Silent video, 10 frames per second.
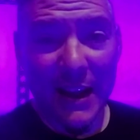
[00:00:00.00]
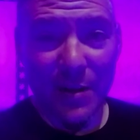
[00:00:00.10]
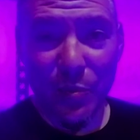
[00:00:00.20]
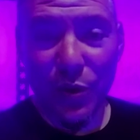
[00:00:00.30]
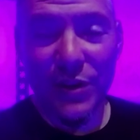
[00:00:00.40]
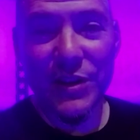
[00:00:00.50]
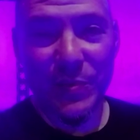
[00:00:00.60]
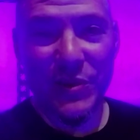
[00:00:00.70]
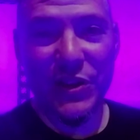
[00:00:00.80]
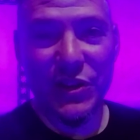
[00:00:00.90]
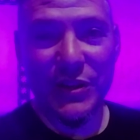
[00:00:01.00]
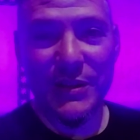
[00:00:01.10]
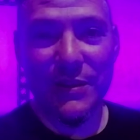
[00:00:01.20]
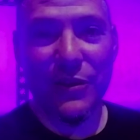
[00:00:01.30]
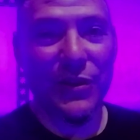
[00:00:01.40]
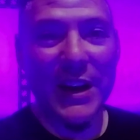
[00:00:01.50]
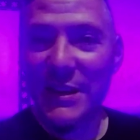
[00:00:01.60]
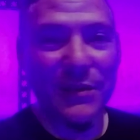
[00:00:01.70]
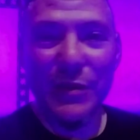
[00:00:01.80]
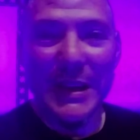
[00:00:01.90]
that important as musicians and
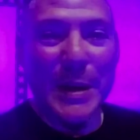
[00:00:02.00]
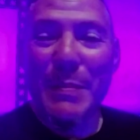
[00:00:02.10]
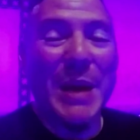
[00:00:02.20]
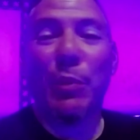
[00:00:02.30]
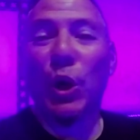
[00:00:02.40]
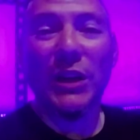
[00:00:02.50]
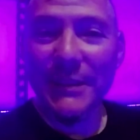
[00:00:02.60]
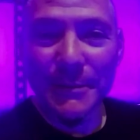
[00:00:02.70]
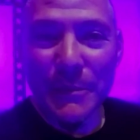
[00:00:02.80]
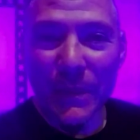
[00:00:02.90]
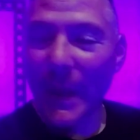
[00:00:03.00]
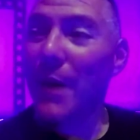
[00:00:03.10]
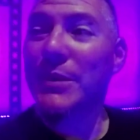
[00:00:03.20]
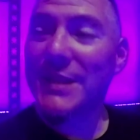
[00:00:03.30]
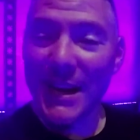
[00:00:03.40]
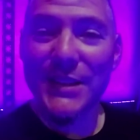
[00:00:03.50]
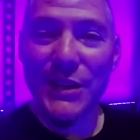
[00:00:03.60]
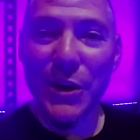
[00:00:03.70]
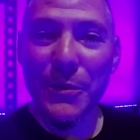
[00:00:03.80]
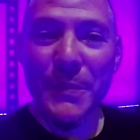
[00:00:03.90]
creative people? I would say
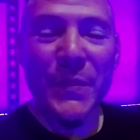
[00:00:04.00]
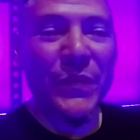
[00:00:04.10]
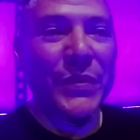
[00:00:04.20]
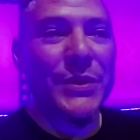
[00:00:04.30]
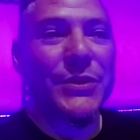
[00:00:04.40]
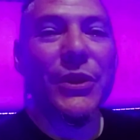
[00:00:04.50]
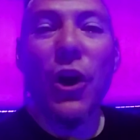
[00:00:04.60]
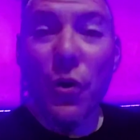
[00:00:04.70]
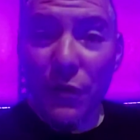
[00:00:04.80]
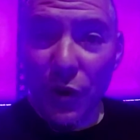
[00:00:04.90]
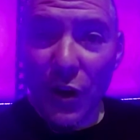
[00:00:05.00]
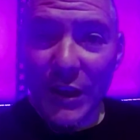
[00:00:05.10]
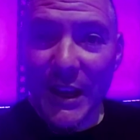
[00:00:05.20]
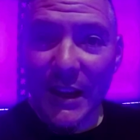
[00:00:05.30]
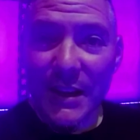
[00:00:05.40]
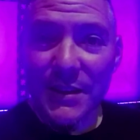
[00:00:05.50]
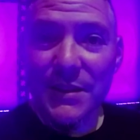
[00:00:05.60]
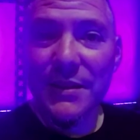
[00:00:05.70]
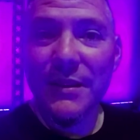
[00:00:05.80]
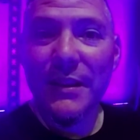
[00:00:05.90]
so. So the overall thing
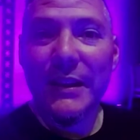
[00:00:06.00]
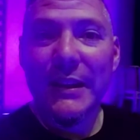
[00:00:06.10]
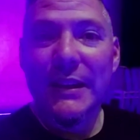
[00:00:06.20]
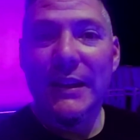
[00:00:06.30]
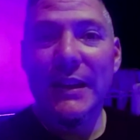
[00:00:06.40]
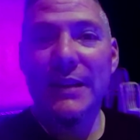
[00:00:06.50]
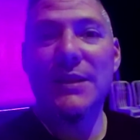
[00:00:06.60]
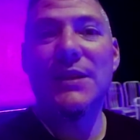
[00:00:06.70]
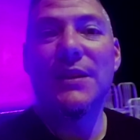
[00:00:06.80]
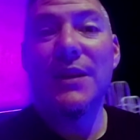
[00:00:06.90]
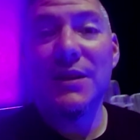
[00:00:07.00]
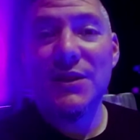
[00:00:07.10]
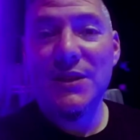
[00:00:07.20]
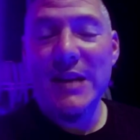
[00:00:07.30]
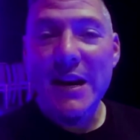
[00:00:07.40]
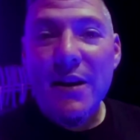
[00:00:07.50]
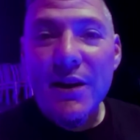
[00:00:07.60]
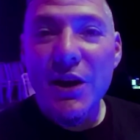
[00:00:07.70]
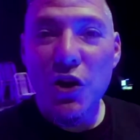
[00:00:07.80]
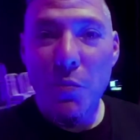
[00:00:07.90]
is, it's a
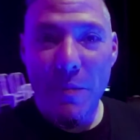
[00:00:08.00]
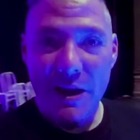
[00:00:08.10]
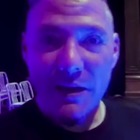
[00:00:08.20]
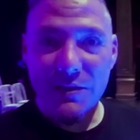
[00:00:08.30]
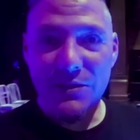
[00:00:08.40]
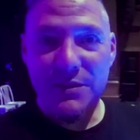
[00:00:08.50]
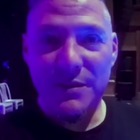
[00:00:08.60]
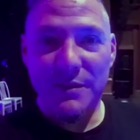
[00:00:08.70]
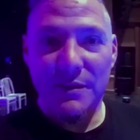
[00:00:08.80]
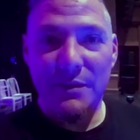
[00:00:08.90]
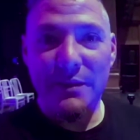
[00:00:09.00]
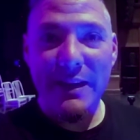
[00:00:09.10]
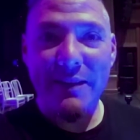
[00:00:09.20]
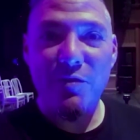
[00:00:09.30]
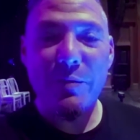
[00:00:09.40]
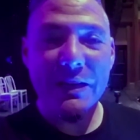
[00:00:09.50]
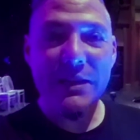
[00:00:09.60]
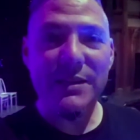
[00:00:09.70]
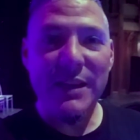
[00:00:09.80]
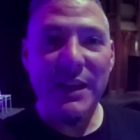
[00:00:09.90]
stereo mix that
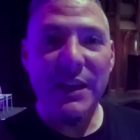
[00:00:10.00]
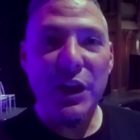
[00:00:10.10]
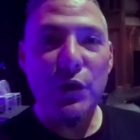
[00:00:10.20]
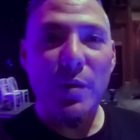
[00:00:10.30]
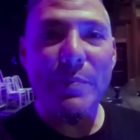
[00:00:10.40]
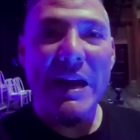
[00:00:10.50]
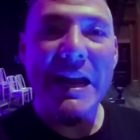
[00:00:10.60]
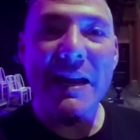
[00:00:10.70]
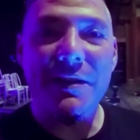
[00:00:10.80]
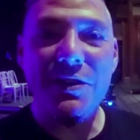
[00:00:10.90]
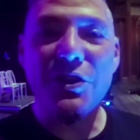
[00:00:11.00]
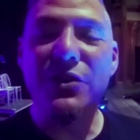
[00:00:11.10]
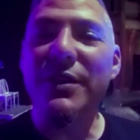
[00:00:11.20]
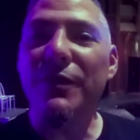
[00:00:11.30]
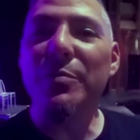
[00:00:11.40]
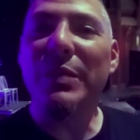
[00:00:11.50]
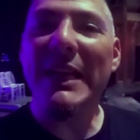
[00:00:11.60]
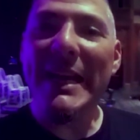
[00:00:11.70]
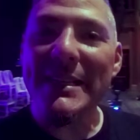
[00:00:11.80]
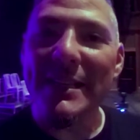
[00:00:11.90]
everybody is in, and you are panned to different
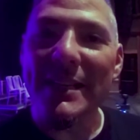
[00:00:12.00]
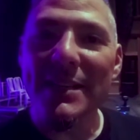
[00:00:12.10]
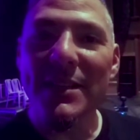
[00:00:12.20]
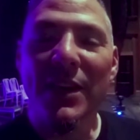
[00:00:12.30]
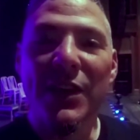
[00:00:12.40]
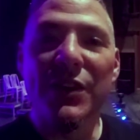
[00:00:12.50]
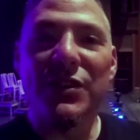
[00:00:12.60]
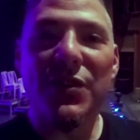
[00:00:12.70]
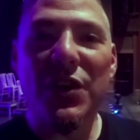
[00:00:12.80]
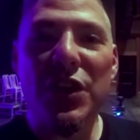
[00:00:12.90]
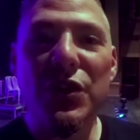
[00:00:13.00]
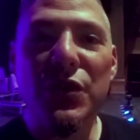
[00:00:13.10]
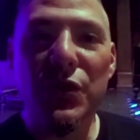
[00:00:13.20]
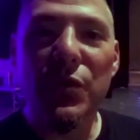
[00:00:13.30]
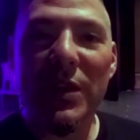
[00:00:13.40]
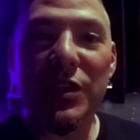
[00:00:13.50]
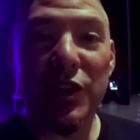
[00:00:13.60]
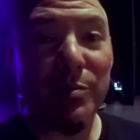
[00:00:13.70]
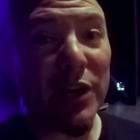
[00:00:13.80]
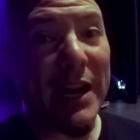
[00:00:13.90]
places so that you, once
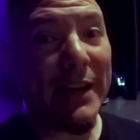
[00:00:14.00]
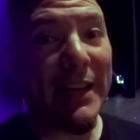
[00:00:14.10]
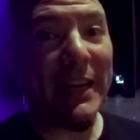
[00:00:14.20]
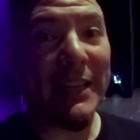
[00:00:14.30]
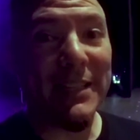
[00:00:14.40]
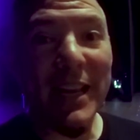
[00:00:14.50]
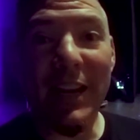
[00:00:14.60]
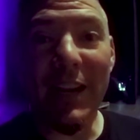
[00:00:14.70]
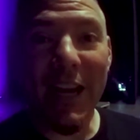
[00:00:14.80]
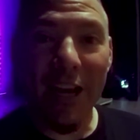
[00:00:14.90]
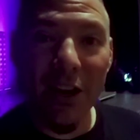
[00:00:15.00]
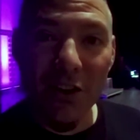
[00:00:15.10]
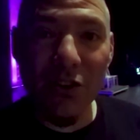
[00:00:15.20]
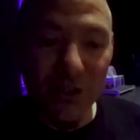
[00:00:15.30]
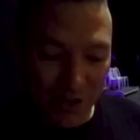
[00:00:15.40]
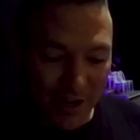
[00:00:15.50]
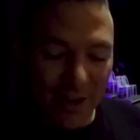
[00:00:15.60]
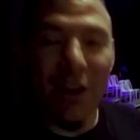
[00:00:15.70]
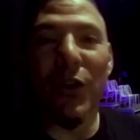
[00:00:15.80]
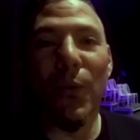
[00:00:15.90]
your brain kicks in and hears
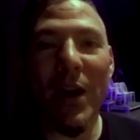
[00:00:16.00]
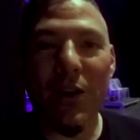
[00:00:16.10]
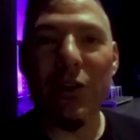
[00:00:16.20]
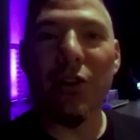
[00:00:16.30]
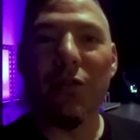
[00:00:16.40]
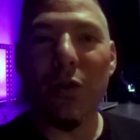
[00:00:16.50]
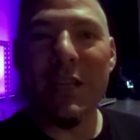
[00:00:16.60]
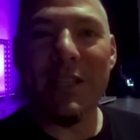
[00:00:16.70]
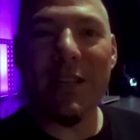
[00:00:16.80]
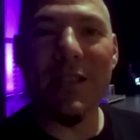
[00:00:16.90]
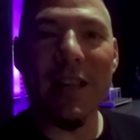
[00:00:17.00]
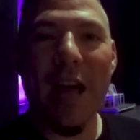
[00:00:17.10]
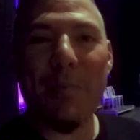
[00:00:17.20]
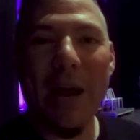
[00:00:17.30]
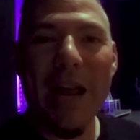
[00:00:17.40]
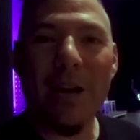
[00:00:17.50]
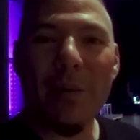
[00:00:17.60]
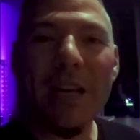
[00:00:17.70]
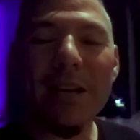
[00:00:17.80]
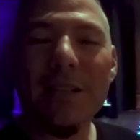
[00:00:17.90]
where your voice is in that panned
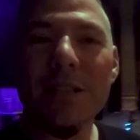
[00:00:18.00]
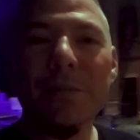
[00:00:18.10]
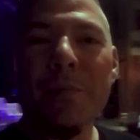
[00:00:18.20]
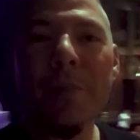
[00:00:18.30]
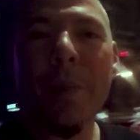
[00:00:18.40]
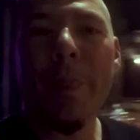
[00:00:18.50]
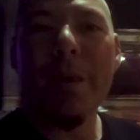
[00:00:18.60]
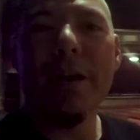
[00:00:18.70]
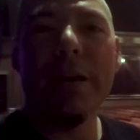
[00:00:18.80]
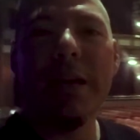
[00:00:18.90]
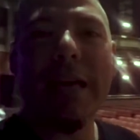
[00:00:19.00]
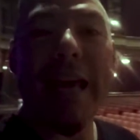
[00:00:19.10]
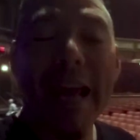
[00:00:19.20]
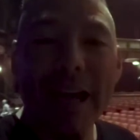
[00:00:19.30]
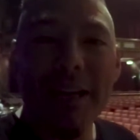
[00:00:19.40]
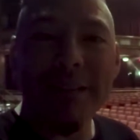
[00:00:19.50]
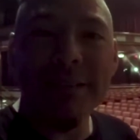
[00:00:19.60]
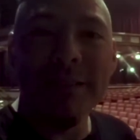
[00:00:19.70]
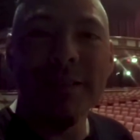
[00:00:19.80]
mix, can